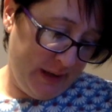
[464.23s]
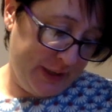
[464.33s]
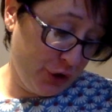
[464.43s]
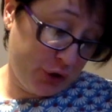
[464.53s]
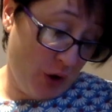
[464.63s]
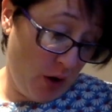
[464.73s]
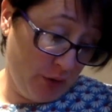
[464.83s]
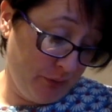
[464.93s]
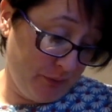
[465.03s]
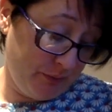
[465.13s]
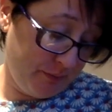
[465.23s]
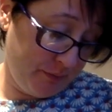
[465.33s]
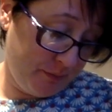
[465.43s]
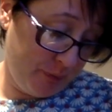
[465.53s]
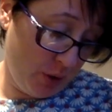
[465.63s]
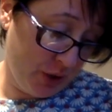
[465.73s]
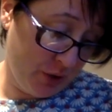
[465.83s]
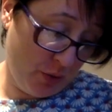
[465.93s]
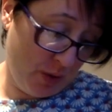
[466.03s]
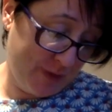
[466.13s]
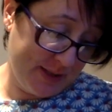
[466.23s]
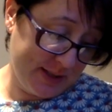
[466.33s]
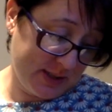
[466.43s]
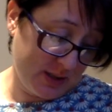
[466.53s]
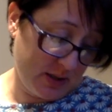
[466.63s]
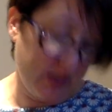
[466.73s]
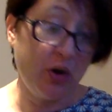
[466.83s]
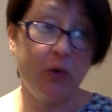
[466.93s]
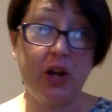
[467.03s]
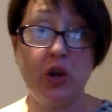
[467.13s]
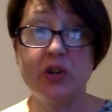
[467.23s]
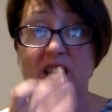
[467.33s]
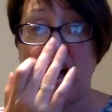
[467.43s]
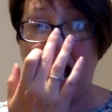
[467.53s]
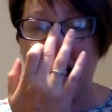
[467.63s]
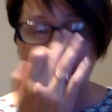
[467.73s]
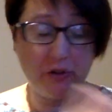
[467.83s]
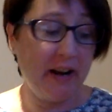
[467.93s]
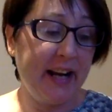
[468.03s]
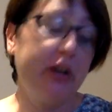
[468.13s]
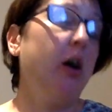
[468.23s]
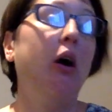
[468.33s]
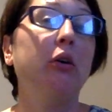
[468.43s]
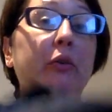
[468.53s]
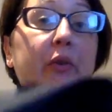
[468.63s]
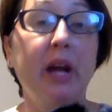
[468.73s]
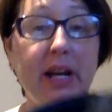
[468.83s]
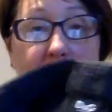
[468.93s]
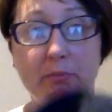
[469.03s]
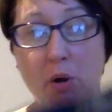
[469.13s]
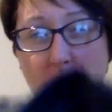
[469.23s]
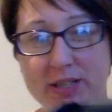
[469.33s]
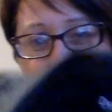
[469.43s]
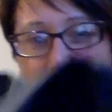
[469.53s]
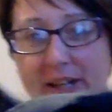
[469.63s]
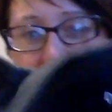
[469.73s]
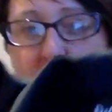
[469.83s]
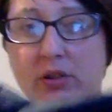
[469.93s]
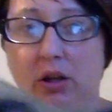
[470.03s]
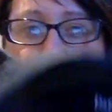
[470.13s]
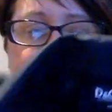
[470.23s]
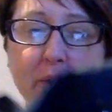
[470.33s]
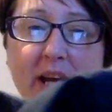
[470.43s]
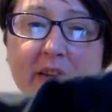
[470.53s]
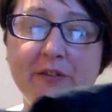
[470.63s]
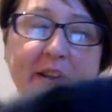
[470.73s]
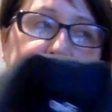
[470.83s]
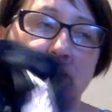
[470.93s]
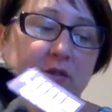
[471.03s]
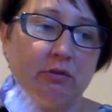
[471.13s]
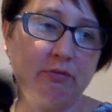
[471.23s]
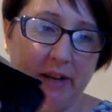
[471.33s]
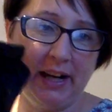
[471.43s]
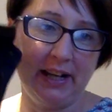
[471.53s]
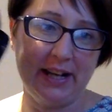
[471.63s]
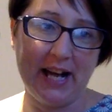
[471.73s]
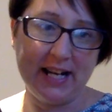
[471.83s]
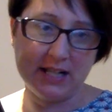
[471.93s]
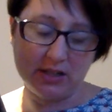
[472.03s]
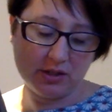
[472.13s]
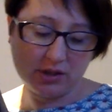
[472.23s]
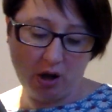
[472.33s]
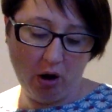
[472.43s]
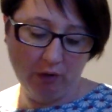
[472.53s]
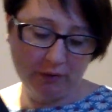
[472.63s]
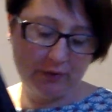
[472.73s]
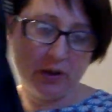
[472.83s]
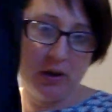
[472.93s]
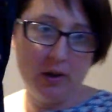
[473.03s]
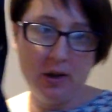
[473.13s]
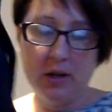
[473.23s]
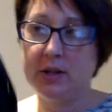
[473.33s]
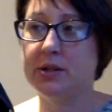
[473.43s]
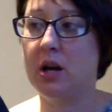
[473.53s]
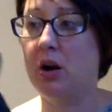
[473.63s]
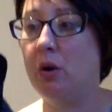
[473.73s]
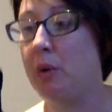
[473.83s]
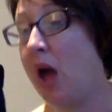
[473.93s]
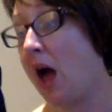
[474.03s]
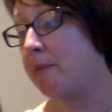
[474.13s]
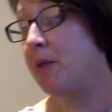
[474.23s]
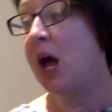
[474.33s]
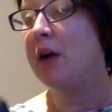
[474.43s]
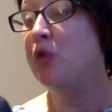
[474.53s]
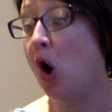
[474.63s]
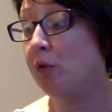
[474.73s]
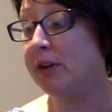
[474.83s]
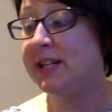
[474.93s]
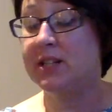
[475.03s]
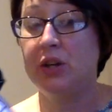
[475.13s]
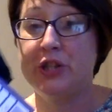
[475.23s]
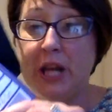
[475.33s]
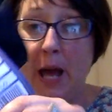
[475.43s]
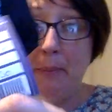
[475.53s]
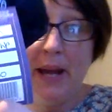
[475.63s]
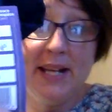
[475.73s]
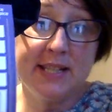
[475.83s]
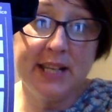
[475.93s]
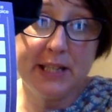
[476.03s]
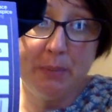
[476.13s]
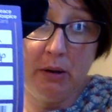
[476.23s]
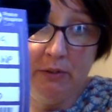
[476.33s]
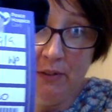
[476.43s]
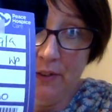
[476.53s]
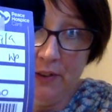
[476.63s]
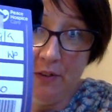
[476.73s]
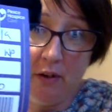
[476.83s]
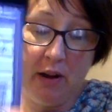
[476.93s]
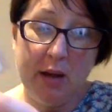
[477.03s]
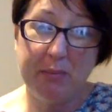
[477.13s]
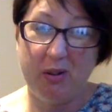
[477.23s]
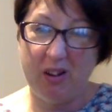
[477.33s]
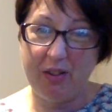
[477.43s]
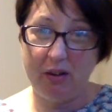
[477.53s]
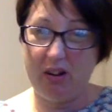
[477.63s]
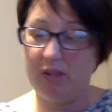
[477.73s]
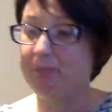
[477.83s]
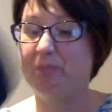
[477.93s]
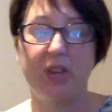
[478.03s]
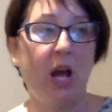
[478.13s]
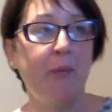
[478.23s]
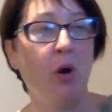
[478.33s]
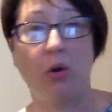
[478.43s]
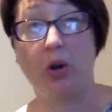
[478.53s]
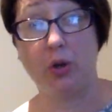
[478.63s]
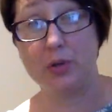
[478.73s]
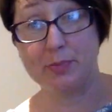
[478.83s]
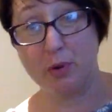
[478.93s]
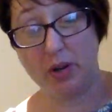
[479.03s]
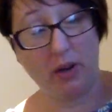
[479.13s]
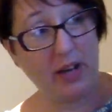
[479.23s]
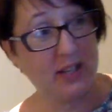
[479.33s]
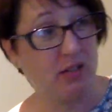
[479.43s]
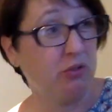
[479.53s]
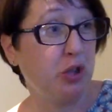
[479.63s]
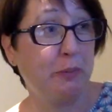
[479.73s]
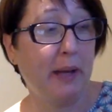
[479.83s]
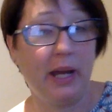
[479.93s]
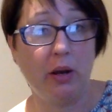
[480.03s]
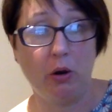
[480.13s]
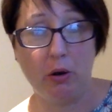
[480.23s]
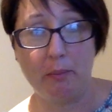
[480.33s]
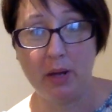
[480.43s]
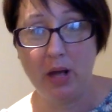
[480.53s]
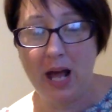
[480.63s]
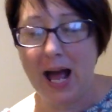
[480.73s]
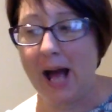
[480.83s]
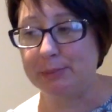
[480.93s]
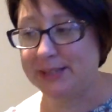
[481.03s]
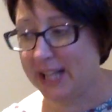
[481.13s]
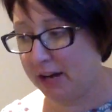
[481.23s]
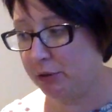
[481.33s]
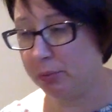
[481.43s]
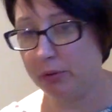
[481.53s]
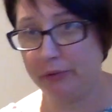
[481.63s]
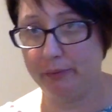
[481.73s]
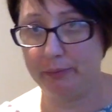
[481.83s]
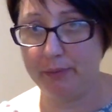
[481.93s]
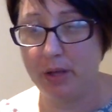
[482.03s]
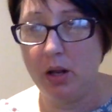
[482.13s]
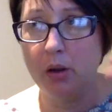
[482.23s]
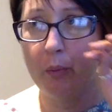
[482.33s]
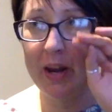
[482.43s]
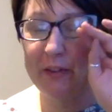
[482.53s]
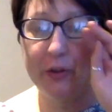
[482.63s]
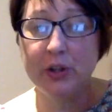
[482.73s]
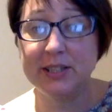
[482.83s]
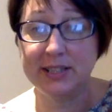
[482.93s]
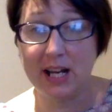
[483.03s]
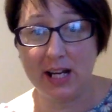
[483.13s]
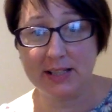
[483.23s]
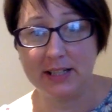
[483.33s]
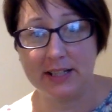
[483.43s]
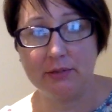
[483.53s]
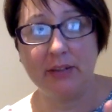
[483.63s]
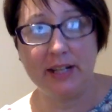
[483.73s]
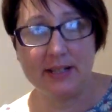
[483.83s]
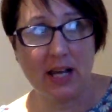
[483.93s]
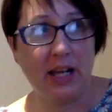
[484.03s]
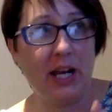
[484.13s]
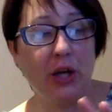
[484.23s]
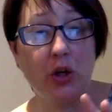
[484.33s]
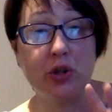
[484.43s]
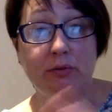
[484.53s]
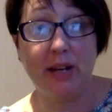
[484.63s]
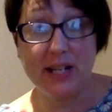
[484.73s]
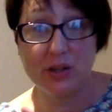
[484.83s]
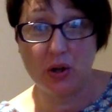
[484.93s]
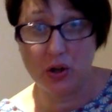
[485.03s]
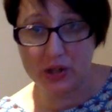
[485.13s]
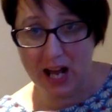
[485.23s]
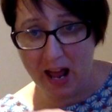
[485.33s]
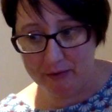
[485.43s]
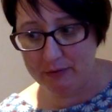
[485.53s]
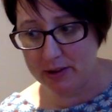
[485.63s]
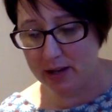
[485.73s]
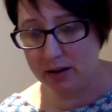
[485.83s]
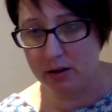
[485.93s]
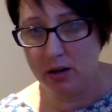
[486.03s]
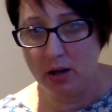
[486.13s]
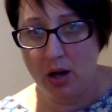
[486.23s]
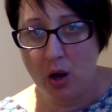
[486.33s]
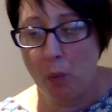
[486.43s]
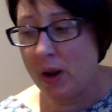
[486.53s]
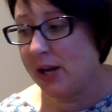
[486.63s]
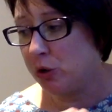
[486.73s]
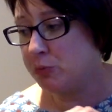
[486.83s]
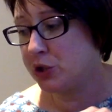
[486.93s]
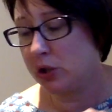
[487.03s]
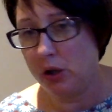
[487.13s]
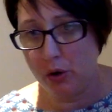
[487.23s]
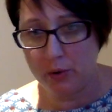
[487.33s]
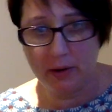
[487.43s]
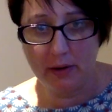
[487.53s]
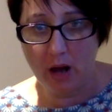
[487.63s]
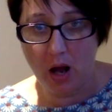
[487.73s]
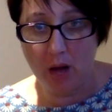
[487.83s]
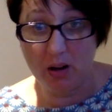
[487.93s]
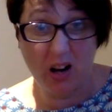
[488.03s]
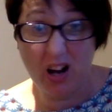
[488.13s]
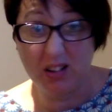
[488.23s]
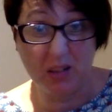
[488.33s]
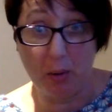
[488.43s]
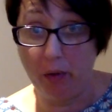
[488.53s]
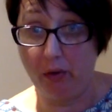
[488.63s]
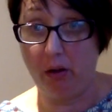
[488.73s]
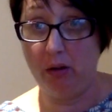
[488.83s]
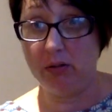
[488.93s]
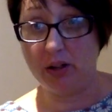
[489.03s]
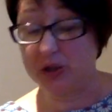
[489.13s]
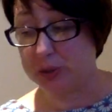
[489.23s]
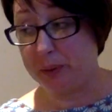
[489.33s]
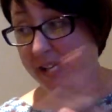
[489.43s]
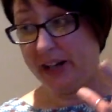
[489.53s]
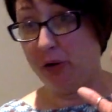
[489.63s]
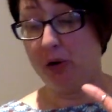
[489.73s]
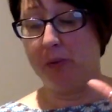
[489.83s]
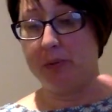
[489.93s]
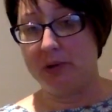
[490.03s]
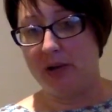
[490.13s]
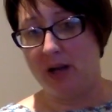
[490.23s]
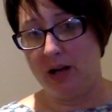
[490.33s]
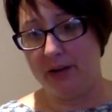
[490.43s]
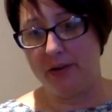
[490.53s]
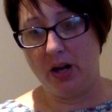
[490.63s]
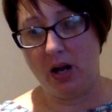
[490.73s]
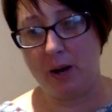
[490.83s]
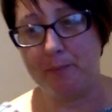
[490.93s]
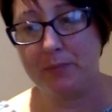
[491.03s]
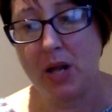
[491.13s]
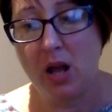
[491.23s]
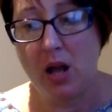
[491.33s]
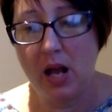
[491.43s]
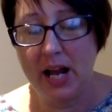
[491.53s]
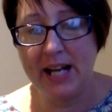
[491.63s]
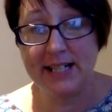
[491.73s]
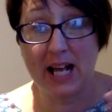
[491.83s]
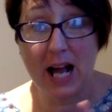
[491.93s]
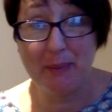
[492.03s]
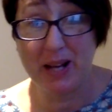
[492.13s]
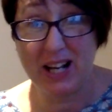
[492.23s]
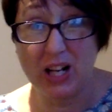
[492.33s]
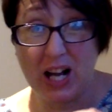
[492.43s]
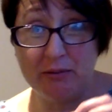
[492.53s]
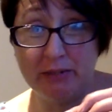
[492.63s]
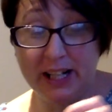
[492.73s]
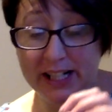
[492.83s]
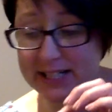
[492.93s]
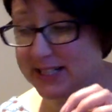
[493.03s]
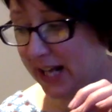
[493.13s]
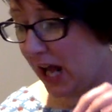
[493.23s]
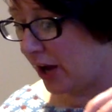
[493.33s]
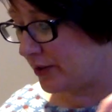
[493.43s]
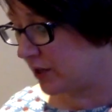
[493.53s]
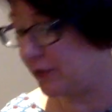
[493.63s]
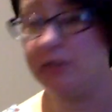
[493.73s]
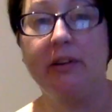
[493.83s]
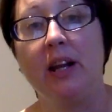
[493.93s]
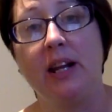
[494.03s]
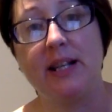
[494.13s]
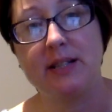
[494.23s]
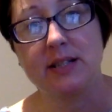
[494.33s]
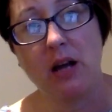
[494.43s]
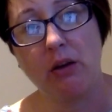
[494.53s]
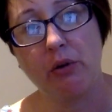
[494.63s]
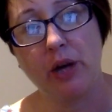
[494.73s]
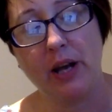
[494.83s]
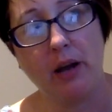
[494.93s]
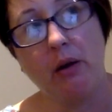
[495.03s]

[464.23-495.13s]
just cotton, but I don't know whether it's, they use a higher grade cotton in more designers' clothes, but it feels really nice and soft. So, yeah, not researched it. I paid £6.50 for it, but I thought, I'm not going to lose money on it, so I'll just it up. I'm terrible. When I first started reselling, I used to research everything. When it comes to clothing now, I hardly bother. I just pick it up. And it is a habit I really need to get out of, and I really need to start looking